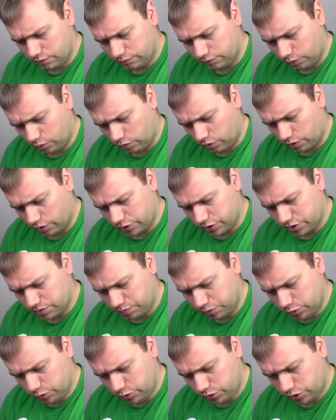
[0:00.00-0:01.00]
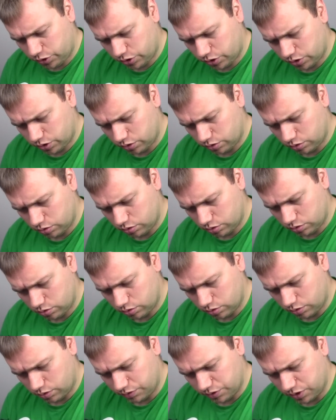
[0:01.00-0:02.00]
4, sploosh.
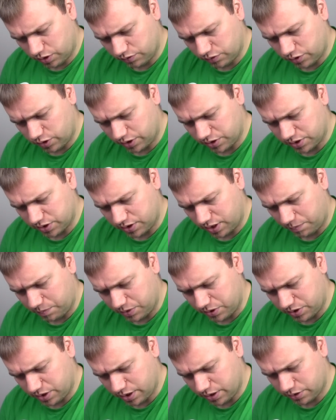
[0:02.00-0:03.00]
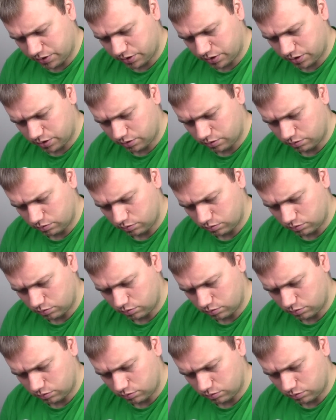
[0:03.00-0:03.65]
Resolve strength 6, AP 6.